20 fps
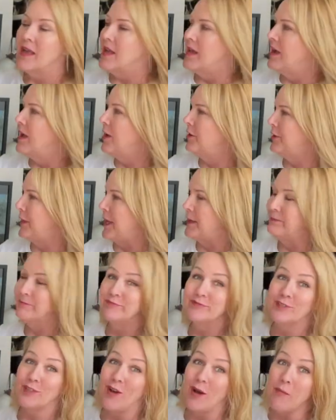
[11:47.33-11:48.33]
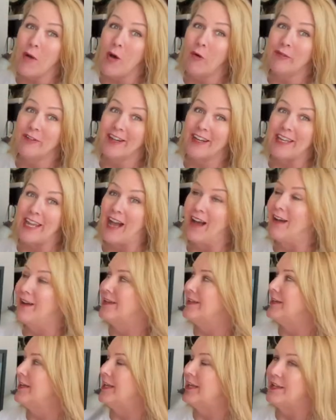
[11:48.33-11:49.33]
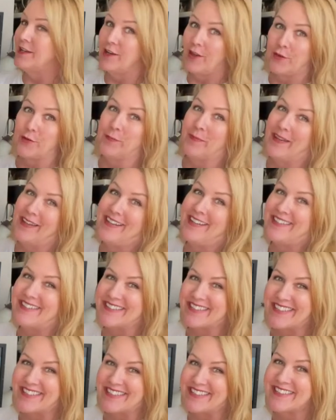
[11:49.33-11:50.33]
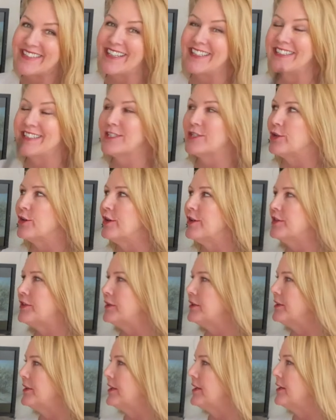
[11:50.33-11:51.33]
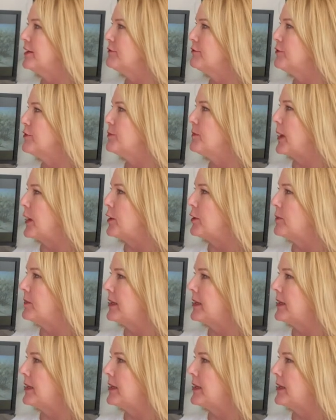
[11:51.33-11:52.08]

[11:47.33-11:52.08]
Okay, so I'm already on another piece since I started the Ruth Bader